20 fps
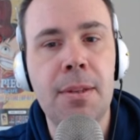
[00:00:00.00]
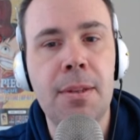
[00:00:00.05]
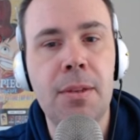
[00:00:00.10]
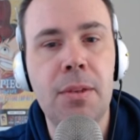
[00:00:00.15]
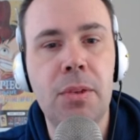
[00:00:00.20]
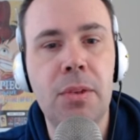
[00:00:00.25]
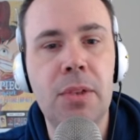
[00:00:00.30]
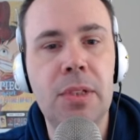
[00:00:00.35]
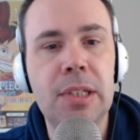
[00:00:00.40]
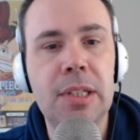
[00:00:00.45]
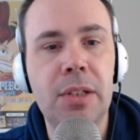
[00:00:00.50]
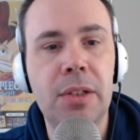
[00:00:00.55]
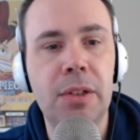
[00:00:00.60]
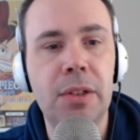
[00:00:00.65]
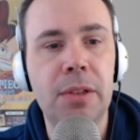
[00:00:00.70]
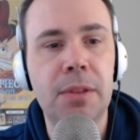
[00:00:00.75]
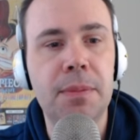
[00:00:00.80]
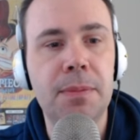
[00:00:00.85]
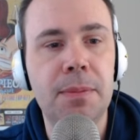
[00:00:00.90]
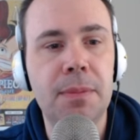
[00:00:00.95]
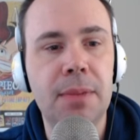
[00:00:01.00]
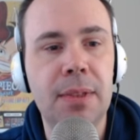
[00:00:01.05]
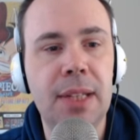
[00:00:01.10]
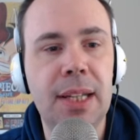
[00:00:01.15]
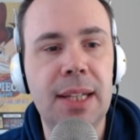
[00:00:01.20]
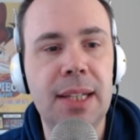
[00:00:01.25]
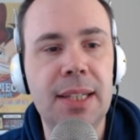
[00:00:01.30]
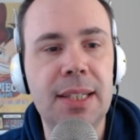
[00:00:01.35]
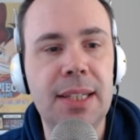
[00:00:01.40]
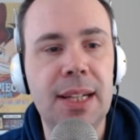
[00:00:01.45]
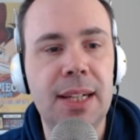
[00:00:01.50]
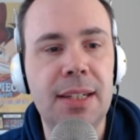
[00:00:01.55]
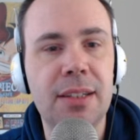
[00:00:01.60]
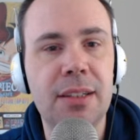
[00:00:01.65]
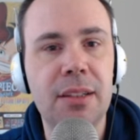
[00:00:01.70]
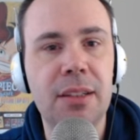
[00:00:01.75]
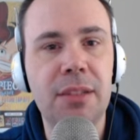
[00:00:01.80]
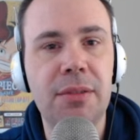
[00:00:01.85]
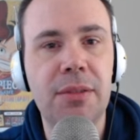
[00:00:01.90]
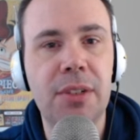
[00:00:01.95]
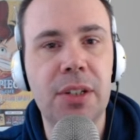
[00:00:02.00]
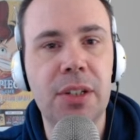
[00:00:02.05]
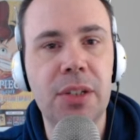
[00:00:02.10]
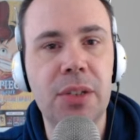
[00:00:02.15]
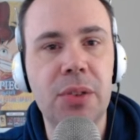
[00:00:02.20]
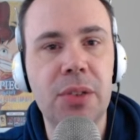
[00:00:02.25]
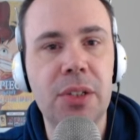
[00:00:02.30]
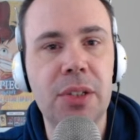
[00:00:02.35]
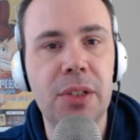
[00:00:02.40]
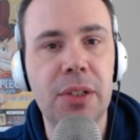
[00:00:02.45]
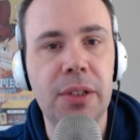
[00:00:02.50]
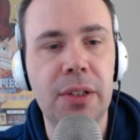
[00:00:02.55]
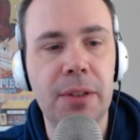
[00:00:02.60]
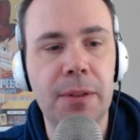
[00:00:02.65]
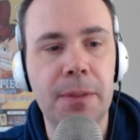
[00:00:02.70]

Good to know. That is actually very good to know.